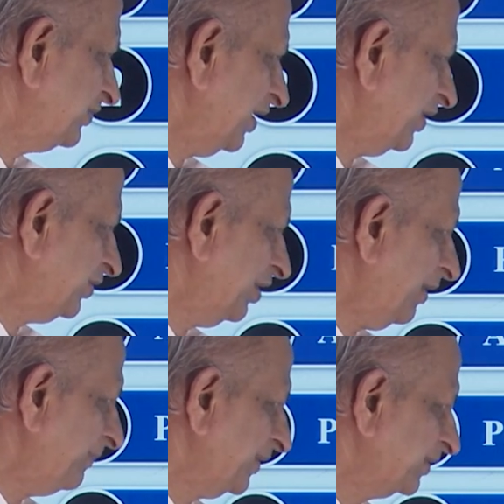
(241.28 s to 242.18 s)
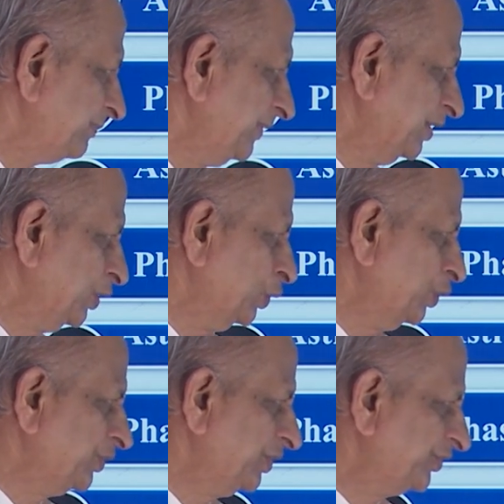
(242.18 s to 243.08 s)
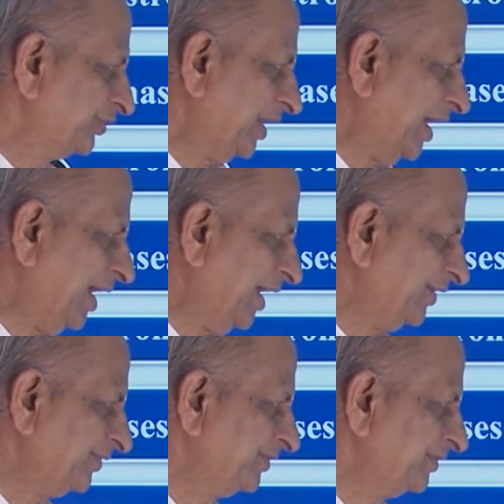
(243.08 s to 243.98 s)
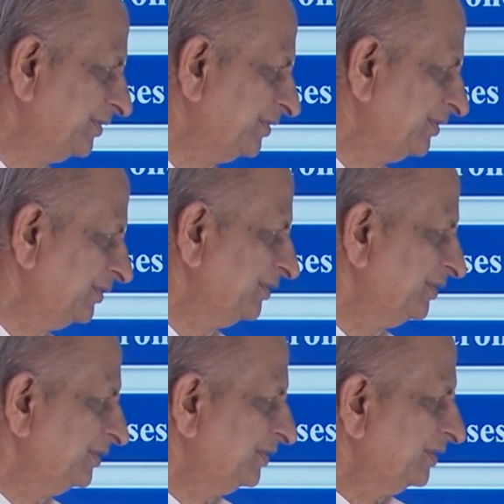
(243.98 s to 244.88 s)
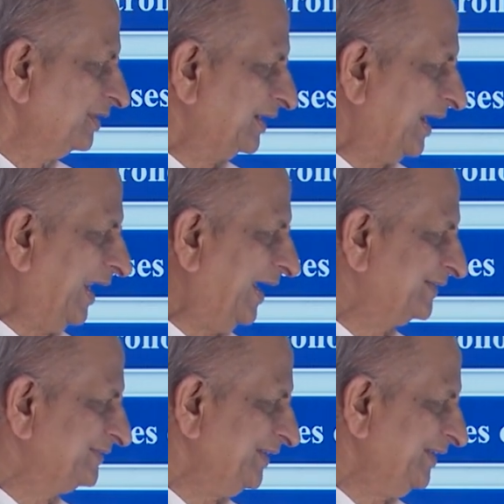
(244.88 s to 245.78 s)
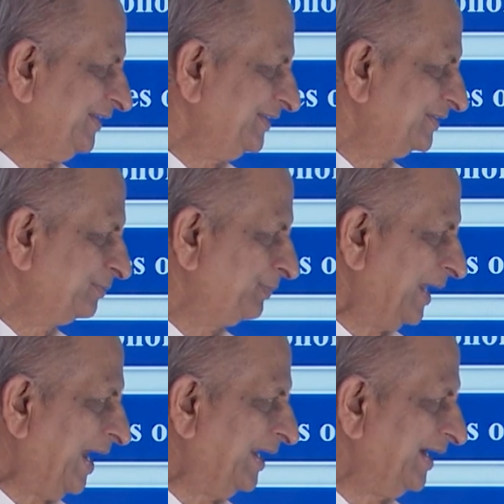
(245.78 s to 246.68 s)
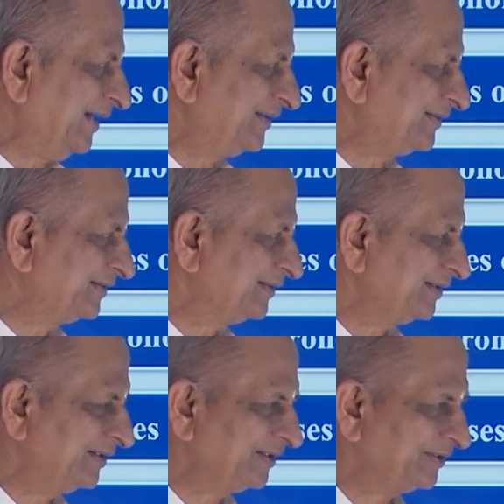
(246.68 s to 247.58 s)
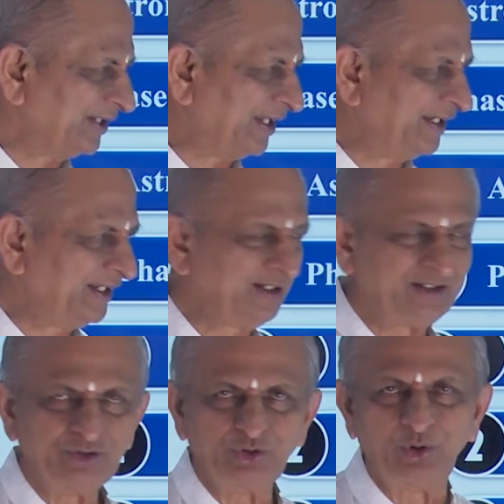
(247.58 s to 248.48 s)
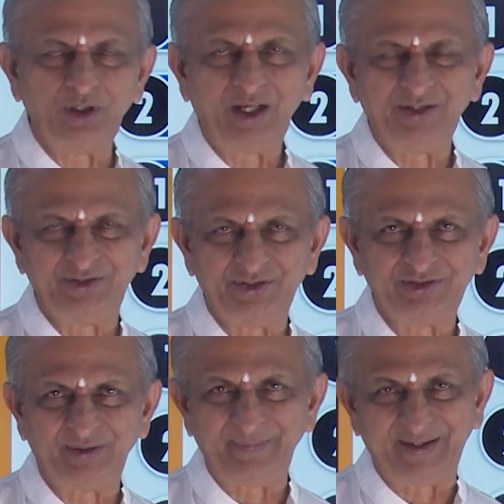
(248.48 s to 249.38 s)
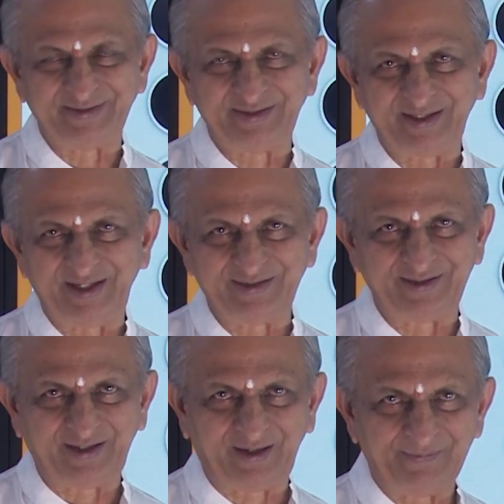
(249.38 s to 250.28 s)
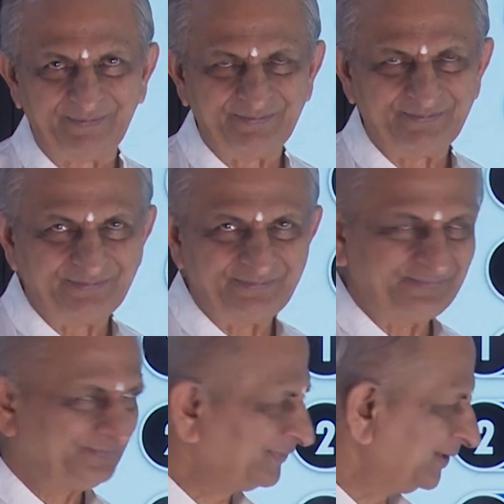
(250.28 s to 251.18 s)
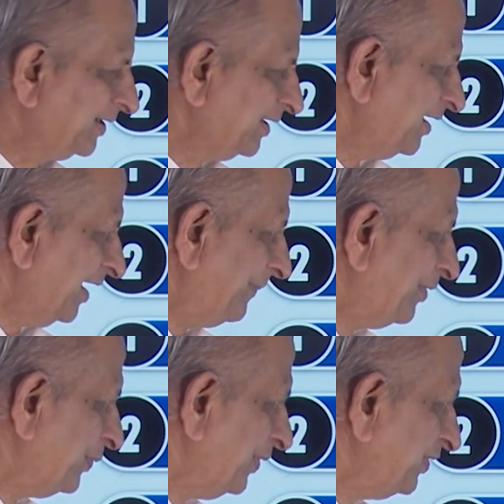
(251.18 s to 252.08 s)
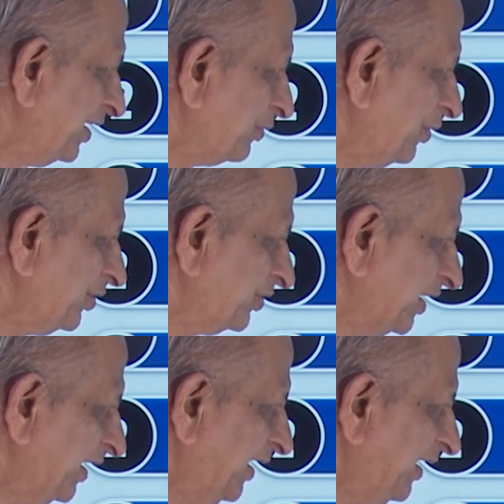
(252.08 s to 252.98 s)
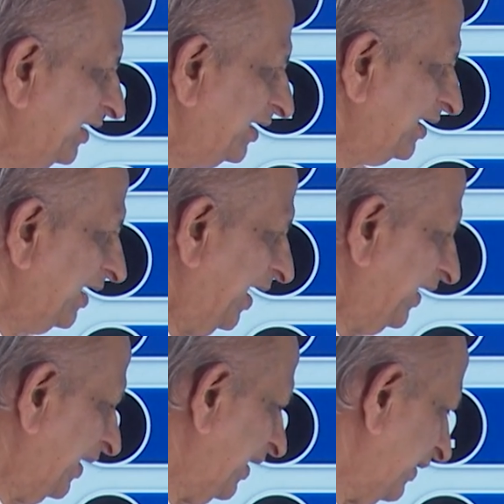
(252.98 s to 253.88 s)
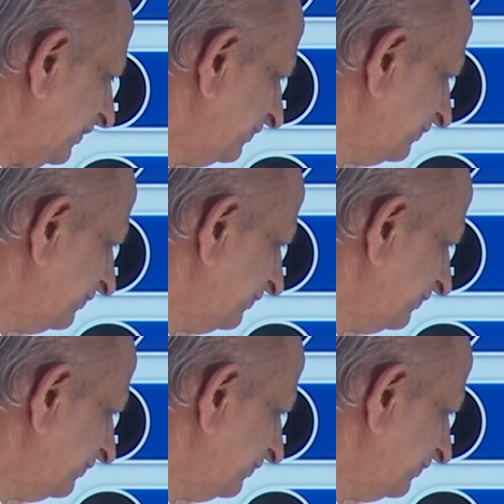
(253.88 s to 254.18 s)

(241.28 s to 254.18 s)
celestial objects includes stars, galaxies, planets, sun, solar system, et cetera et cetera. About which you are going to study later.